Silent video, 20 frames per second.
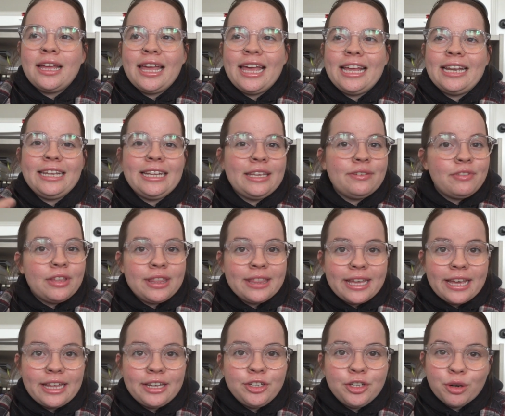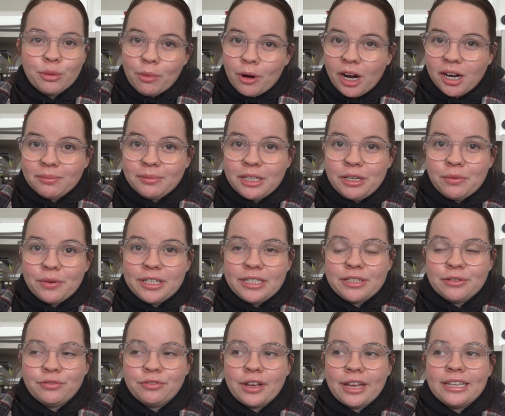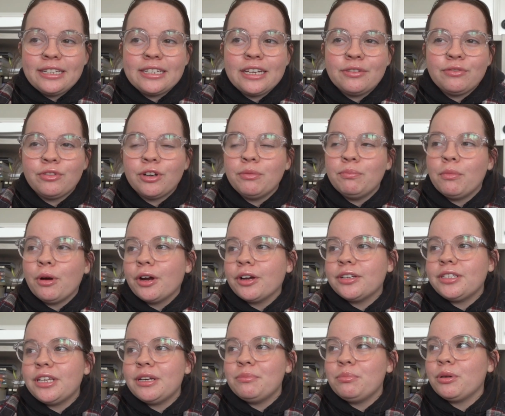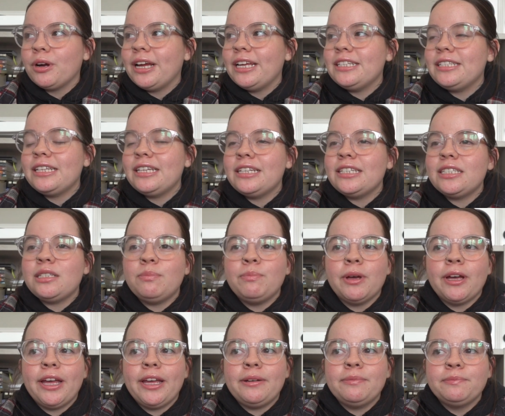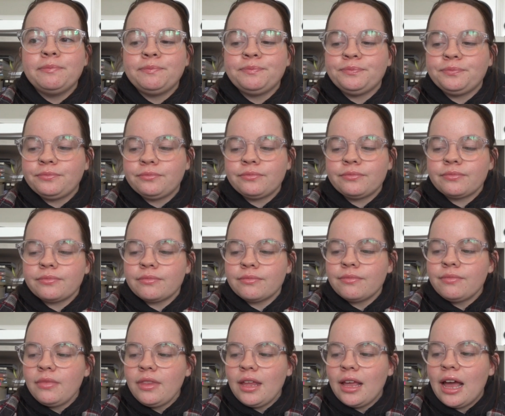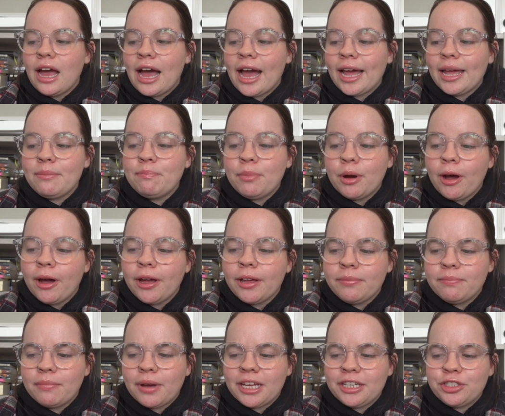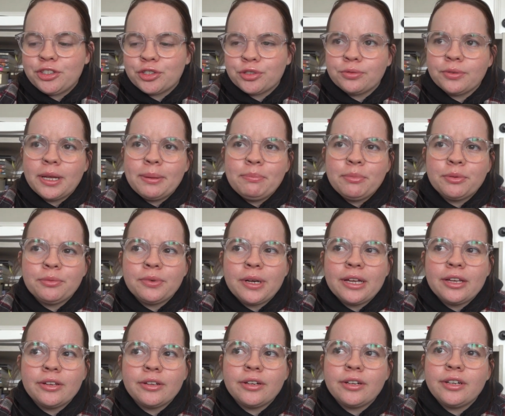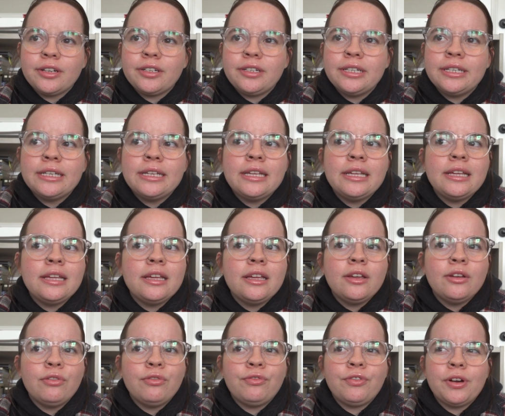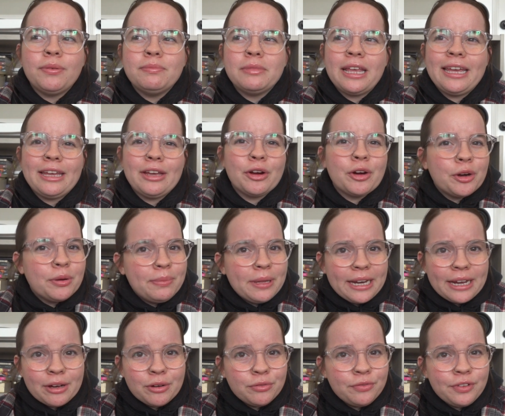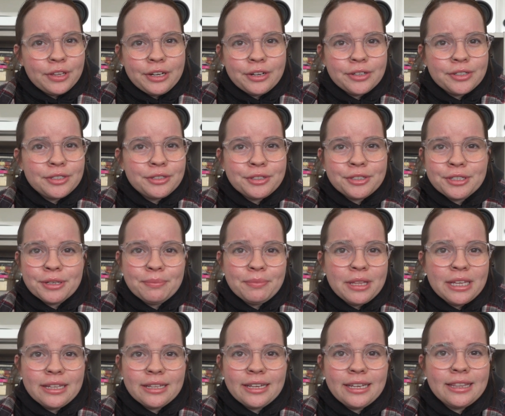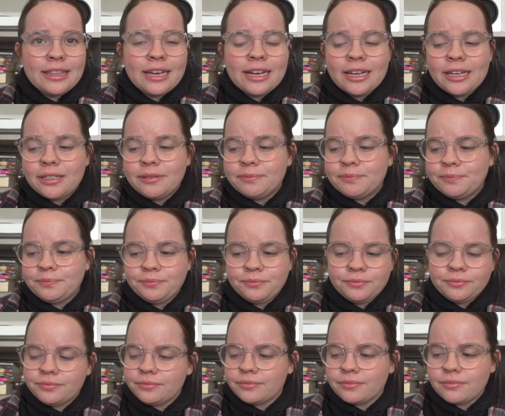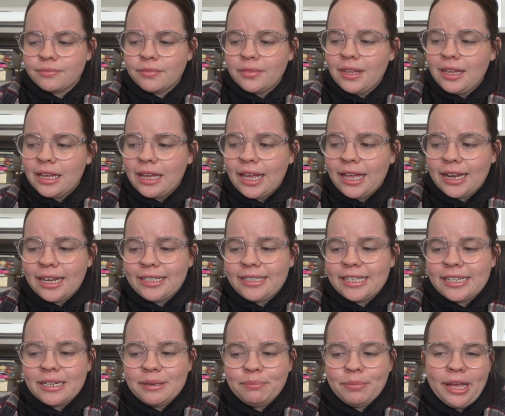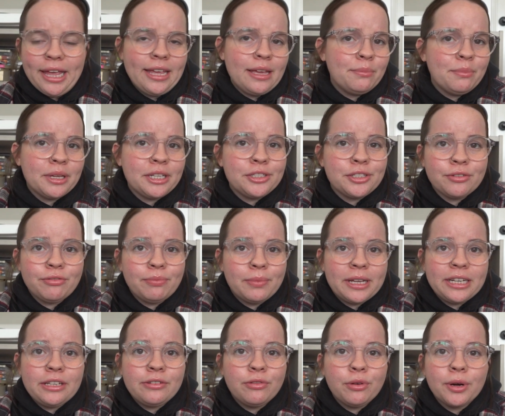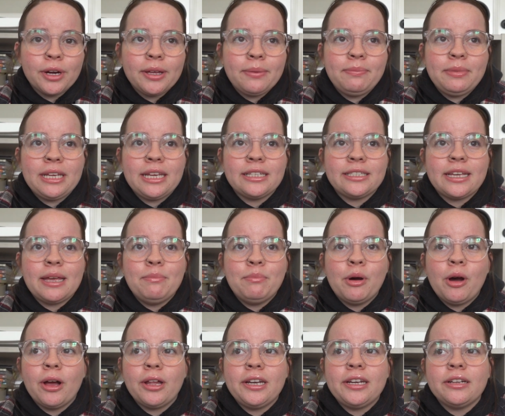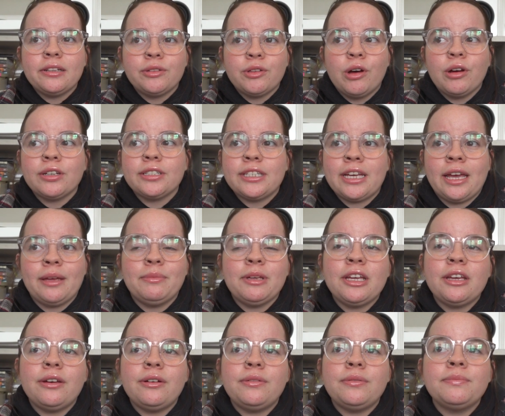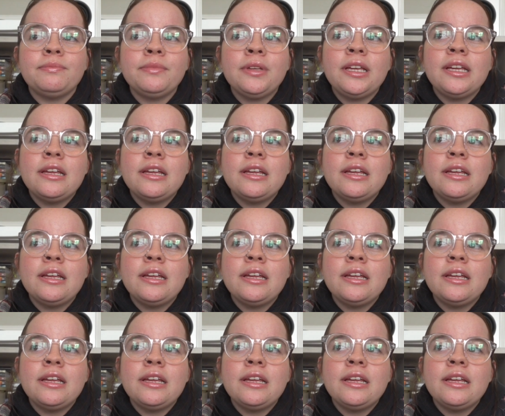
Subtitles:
And even then, you're probably going to find it for marked up prices, but I bought my Trip record from like Urban Outfitters or something like that, and I didn't pay a bunch of money for it because I bought it a long time ago.